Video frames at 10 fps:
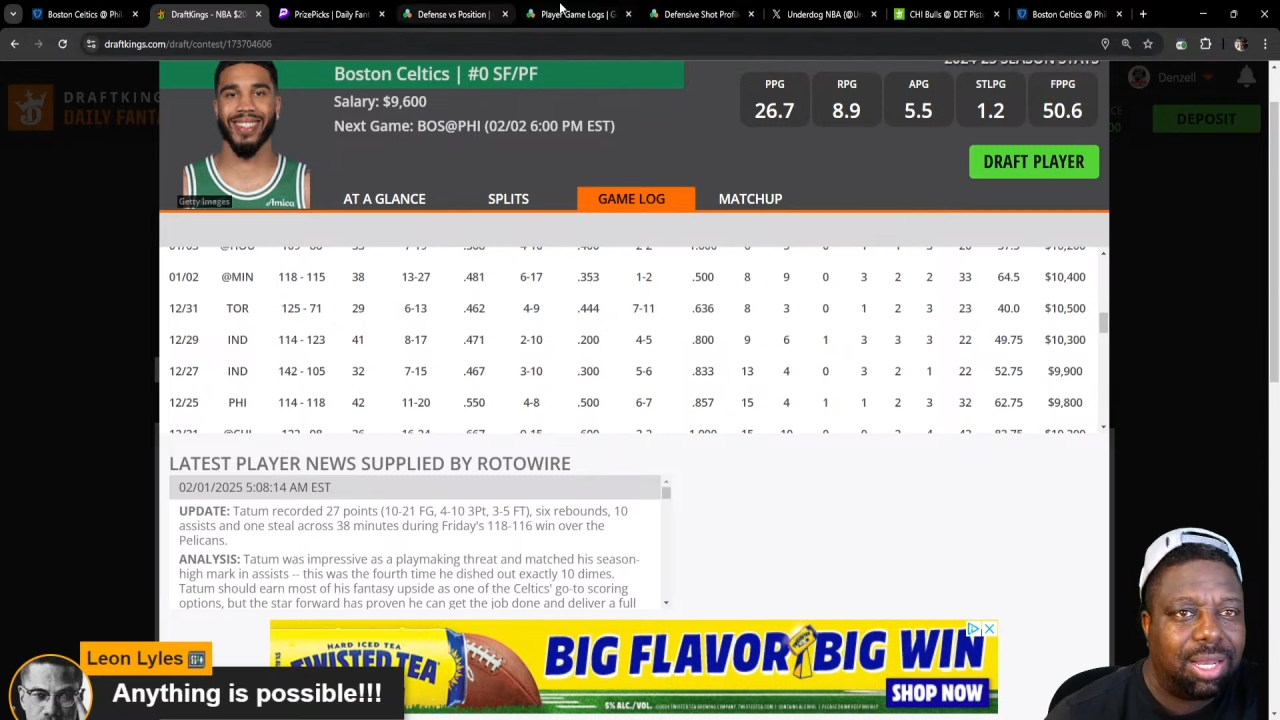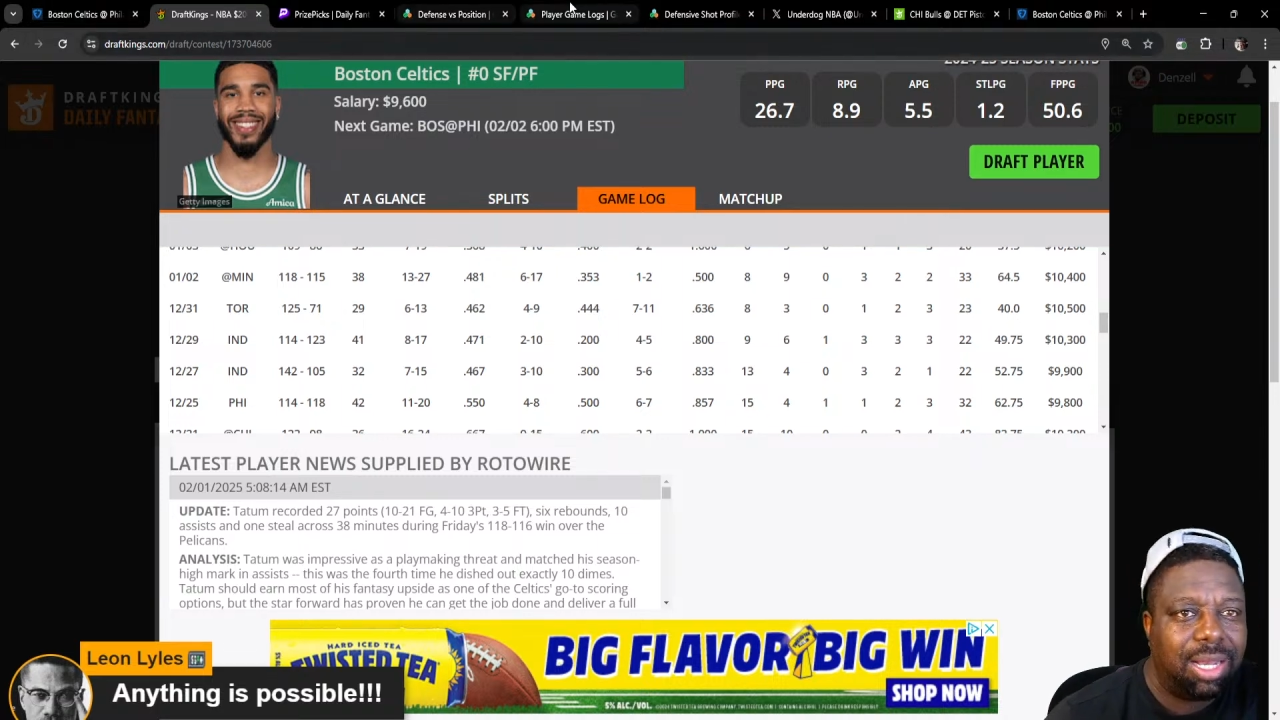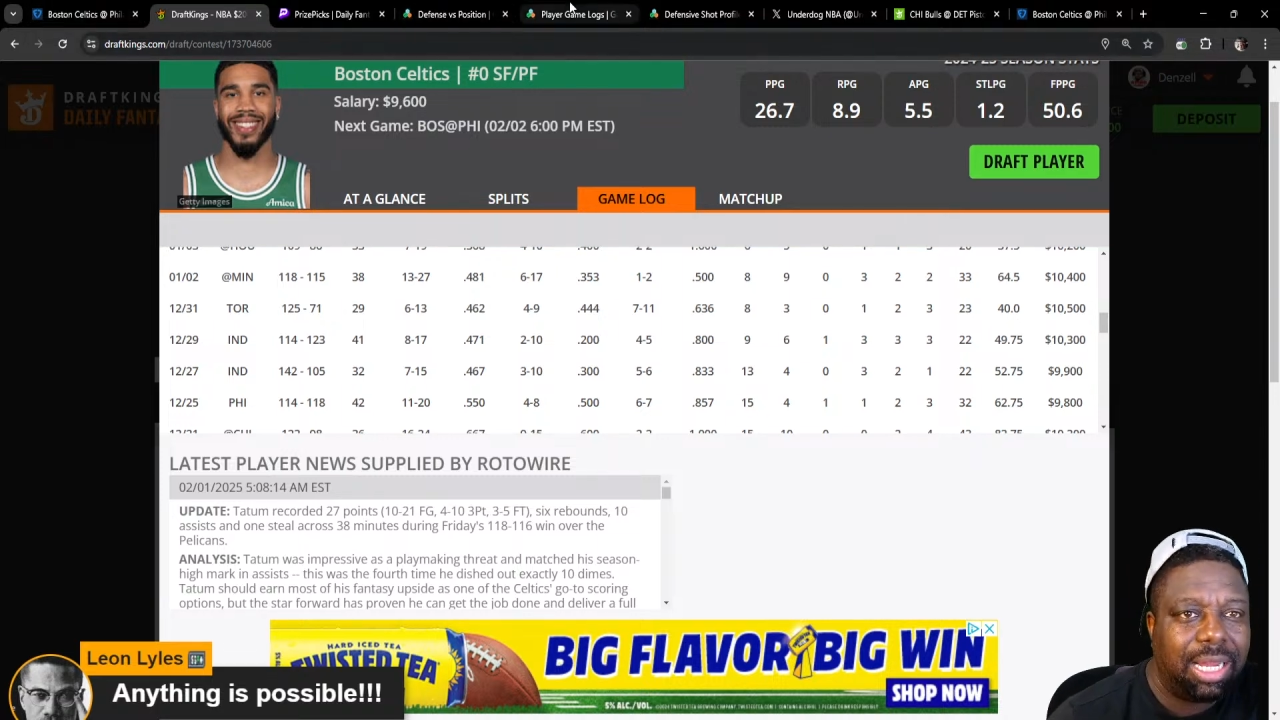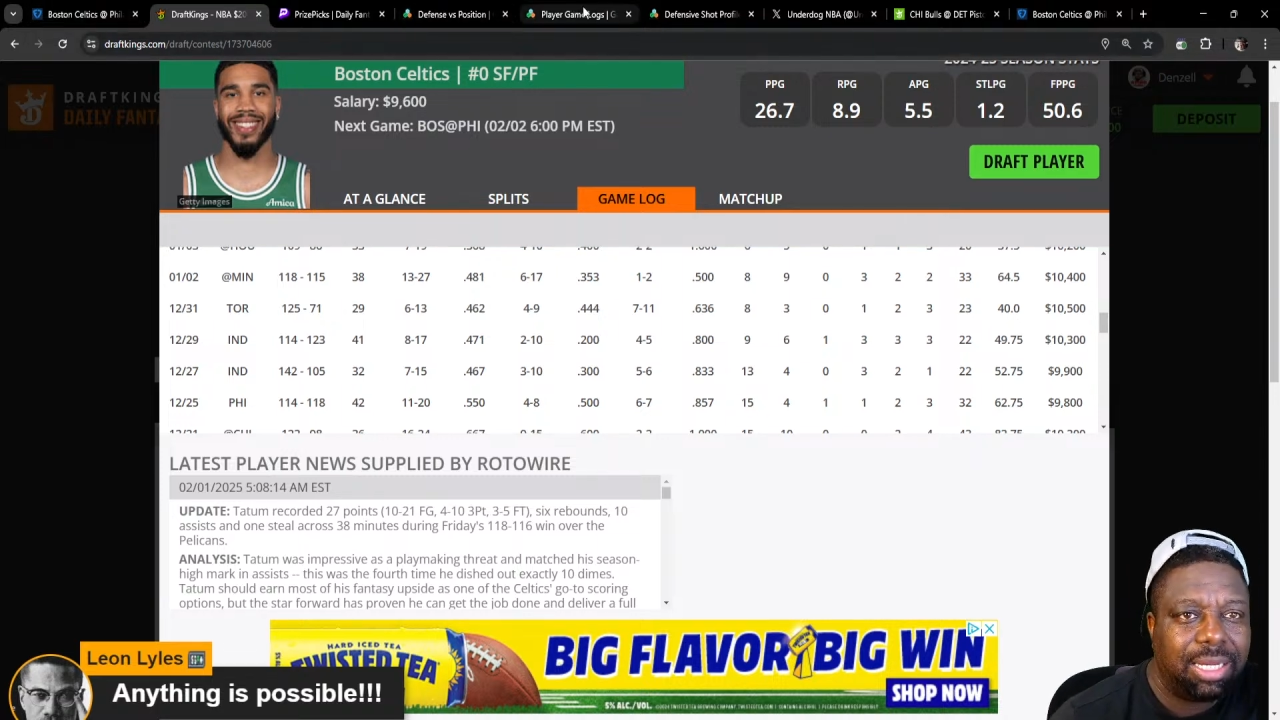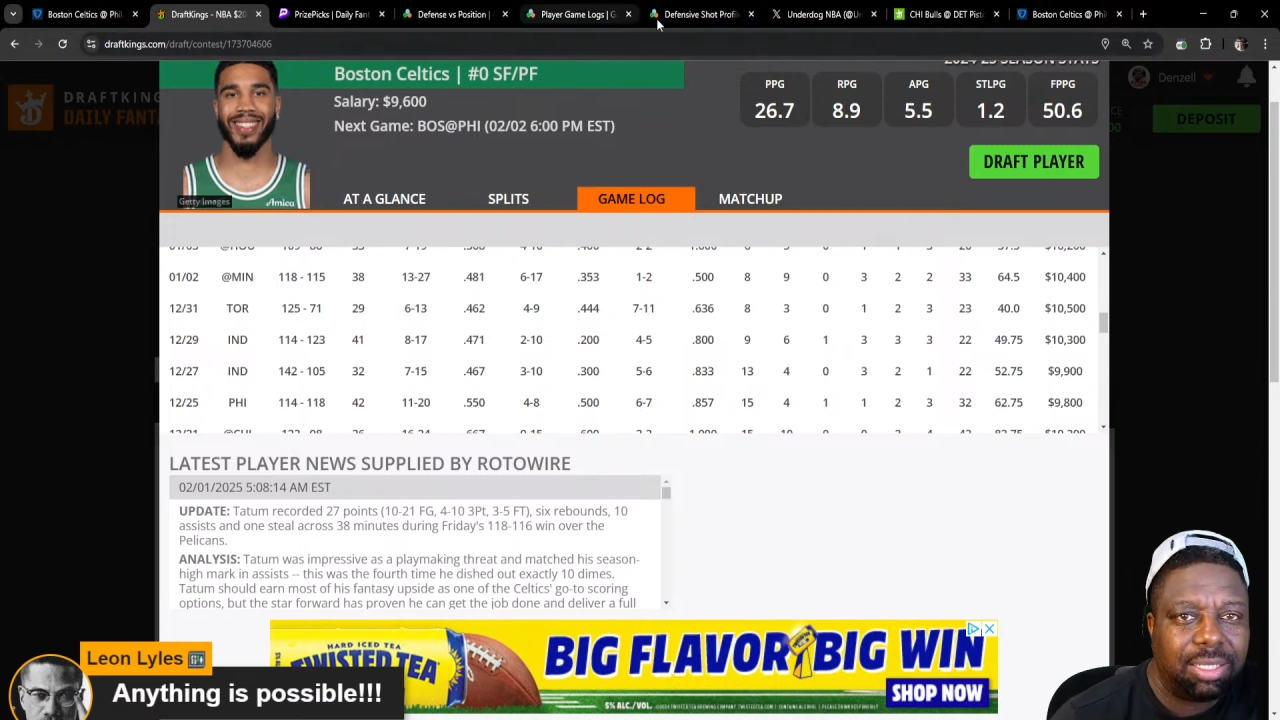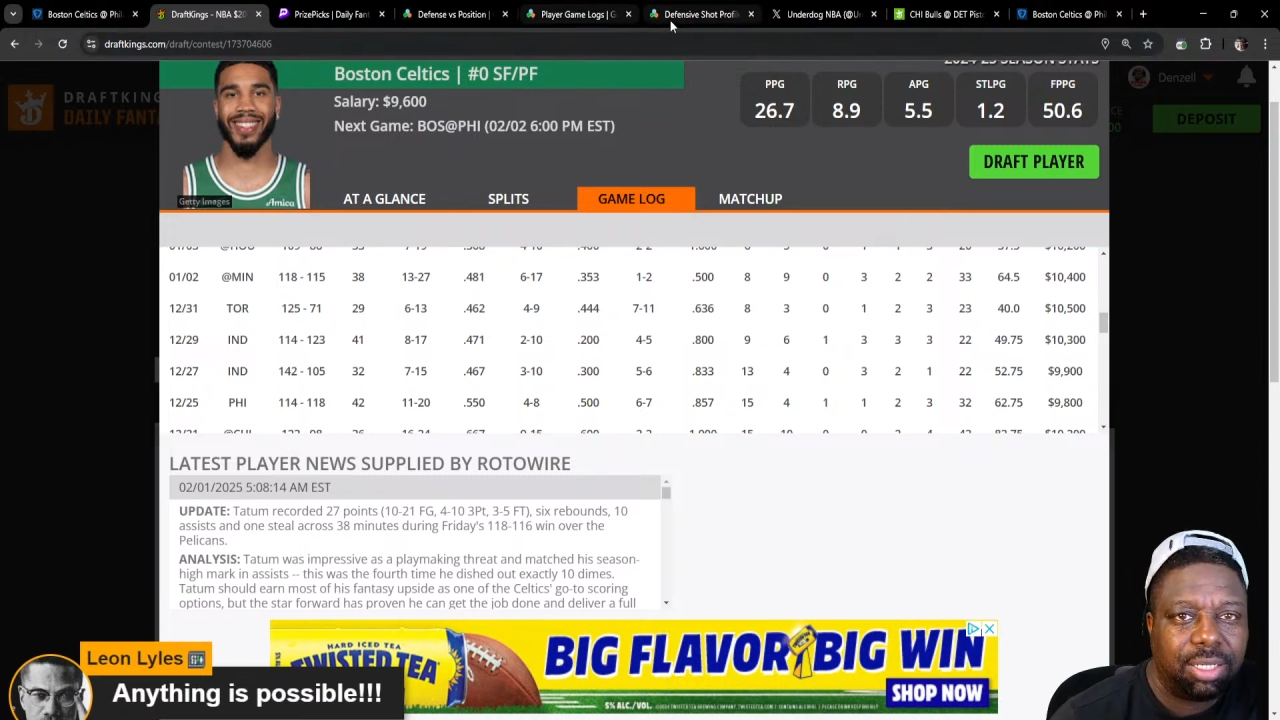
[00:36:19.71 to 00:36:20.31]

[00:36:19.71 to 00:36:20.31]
Like